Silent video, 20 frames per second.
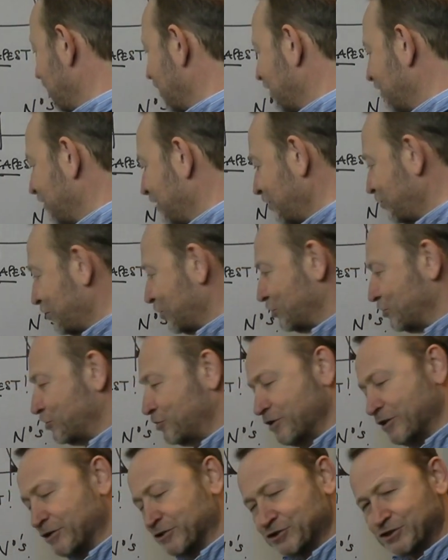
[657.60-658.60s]
and this is
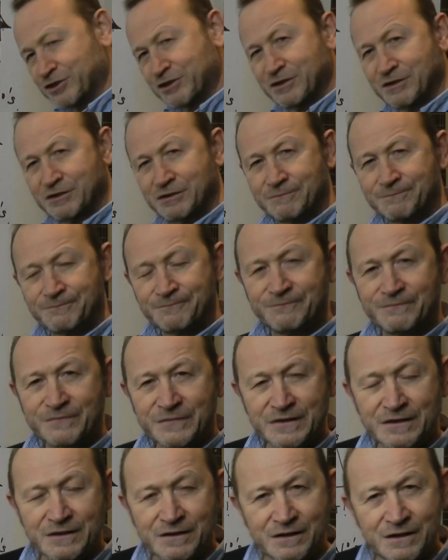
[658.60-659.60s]
dust.
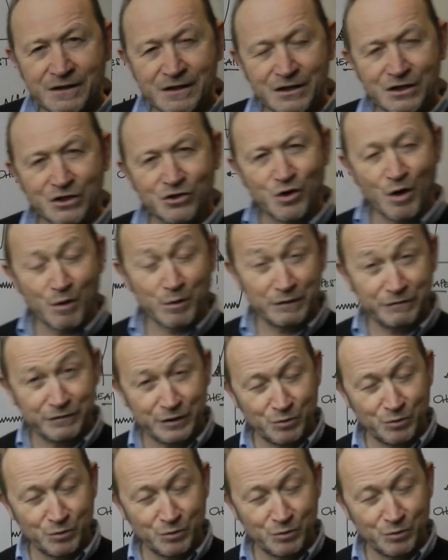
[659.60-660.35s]
Now if